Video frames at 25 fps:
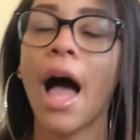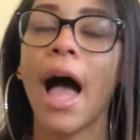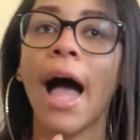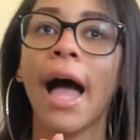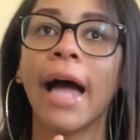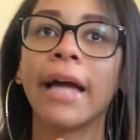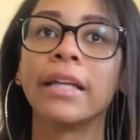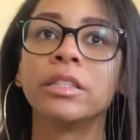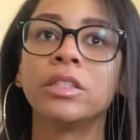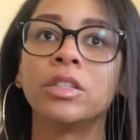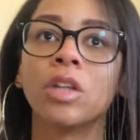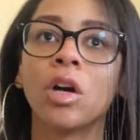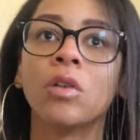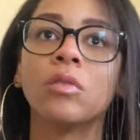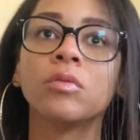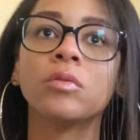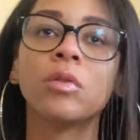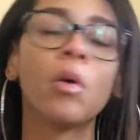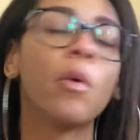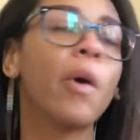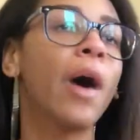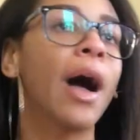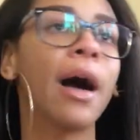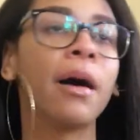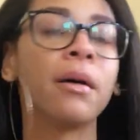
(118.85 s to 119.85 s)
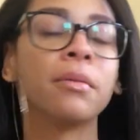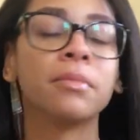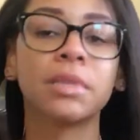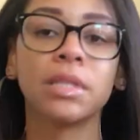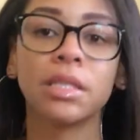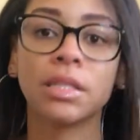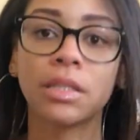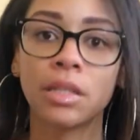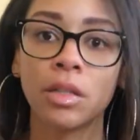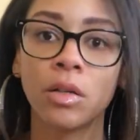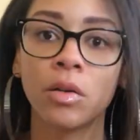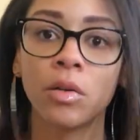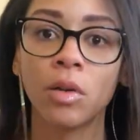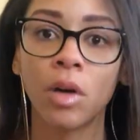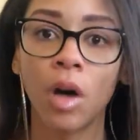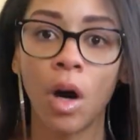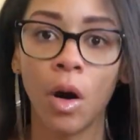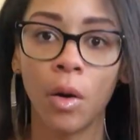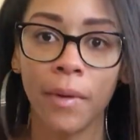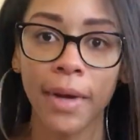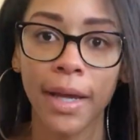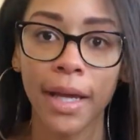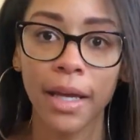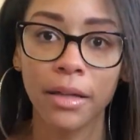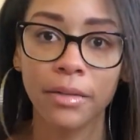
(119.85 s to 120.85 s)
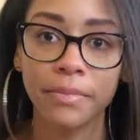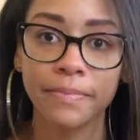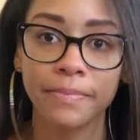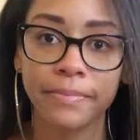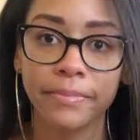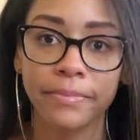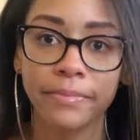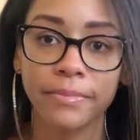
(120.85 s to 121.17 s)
I don't know how I'm still going.